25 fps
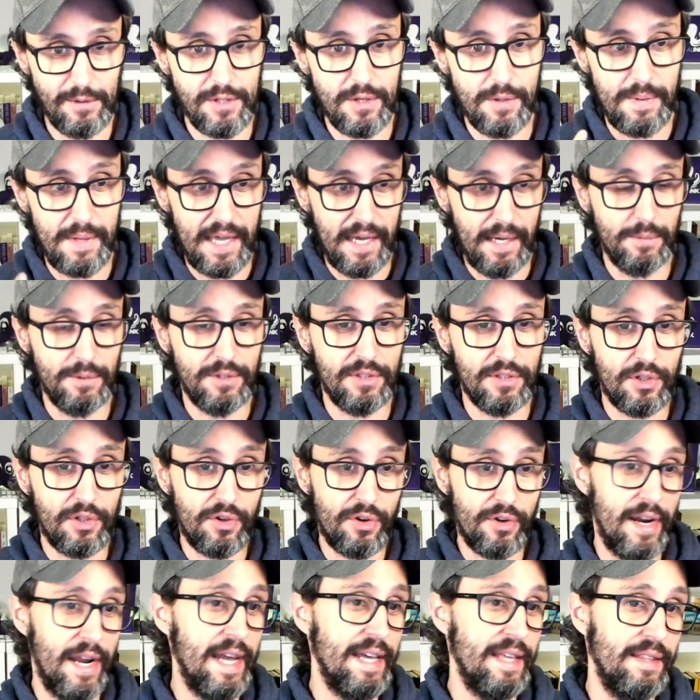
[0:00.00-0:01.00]
to be able to
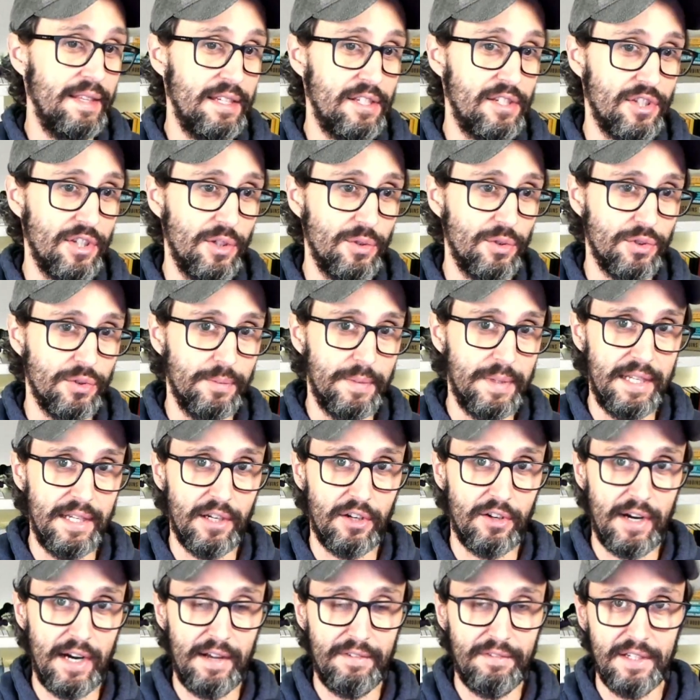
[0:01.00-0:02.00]
create these social media
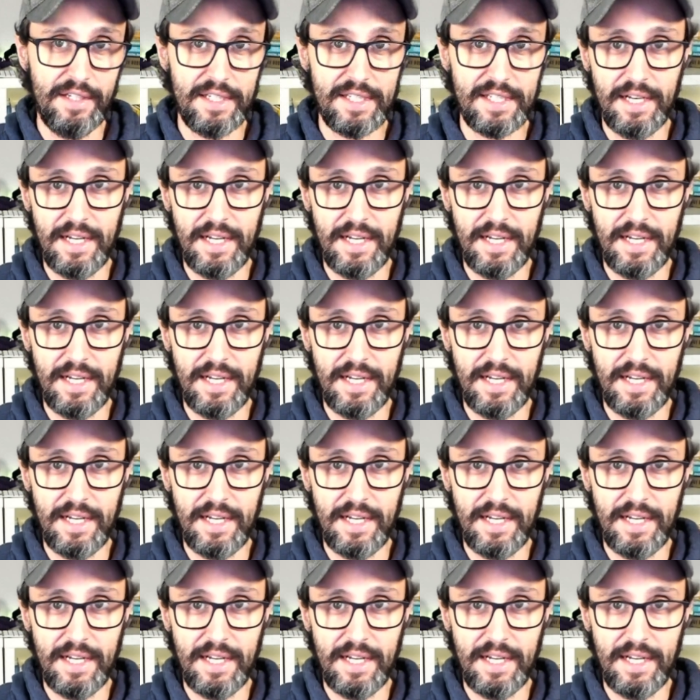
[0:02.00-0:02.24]
graphics.